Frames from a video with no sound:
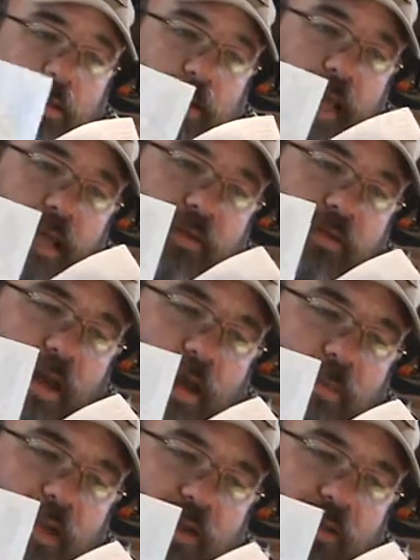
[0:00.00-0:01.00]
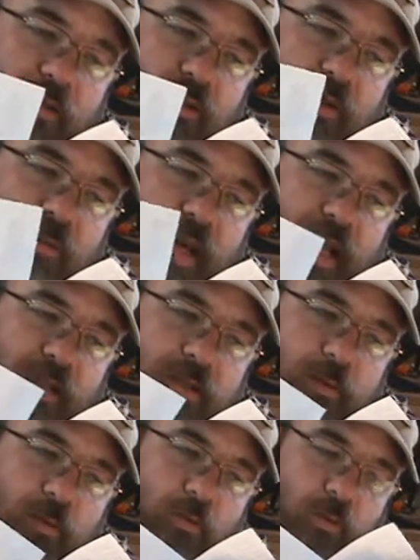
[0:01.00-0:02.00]
And zombie
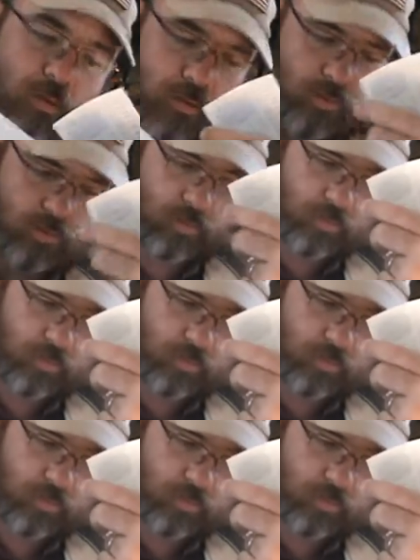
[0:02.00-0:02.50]
extermination. Ooh.